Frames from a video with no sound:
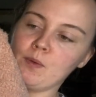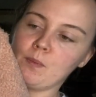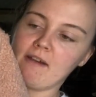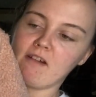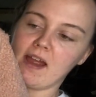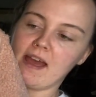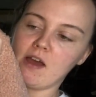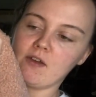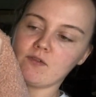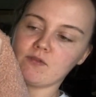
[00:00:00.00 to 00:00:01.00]
where I
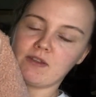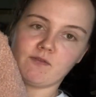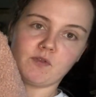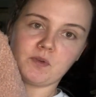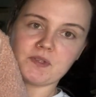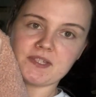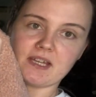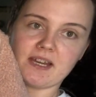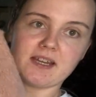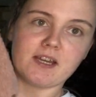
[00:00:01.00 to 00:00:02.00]
have reinforced
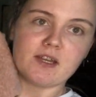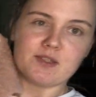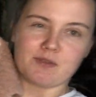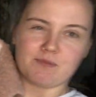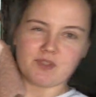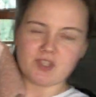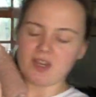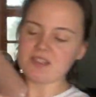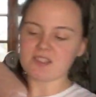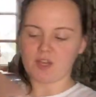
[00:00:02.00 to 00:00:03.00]
it, so I'm
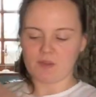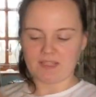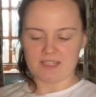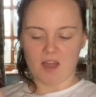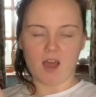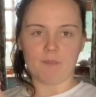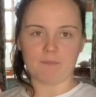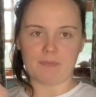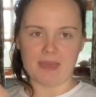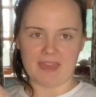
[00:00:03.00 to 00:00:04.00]
just going to
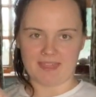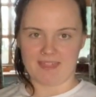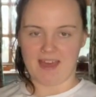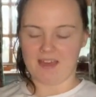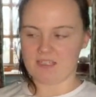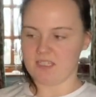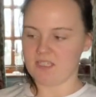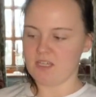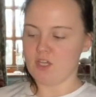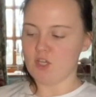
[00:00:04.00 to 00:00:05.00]
unpick that
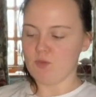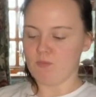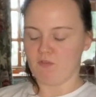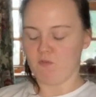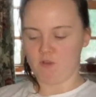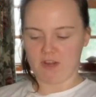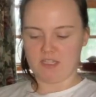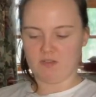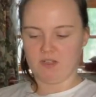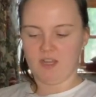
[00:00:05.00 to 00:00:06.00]
before I
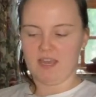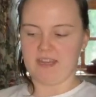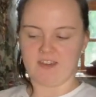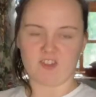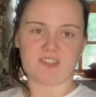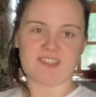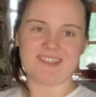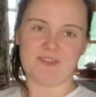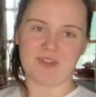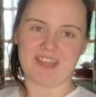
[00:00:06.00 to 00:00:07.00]
do the lining just to
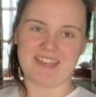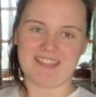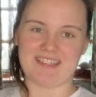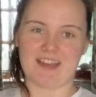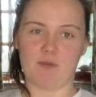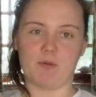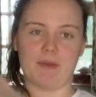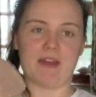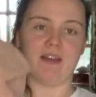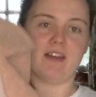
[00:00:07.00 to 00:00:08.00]
see if I can neaten that up a bit.